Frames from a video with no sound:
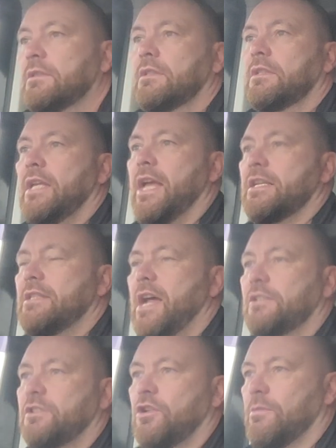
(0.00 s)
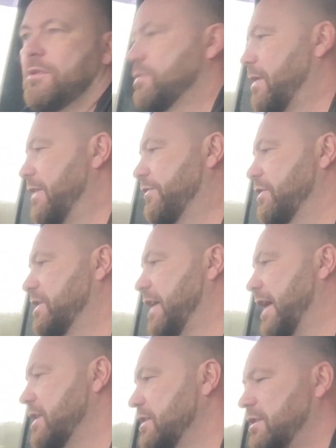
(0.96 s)
Yeah, it's nice to come this way for a
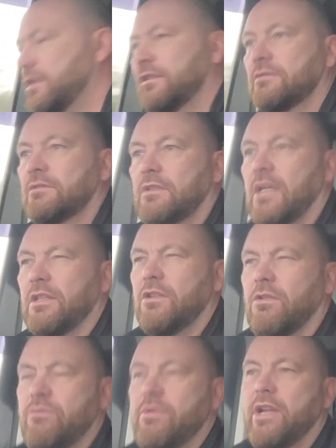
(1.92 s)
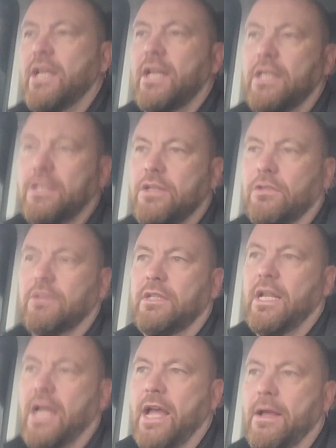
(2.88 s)
change. Not really
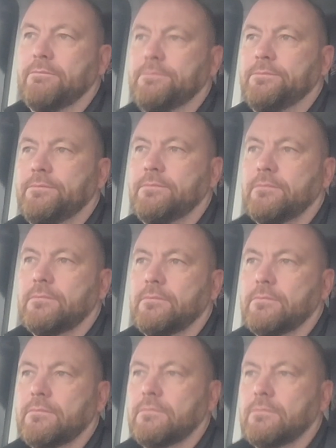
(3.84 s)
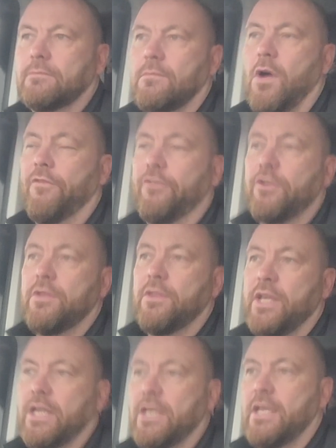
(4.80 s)
done often
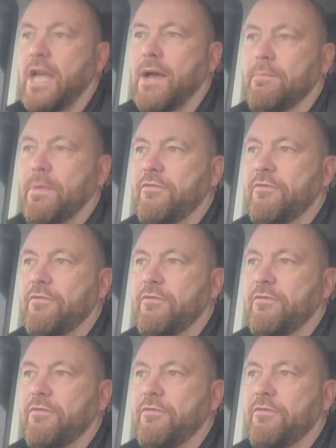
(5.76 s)
the bit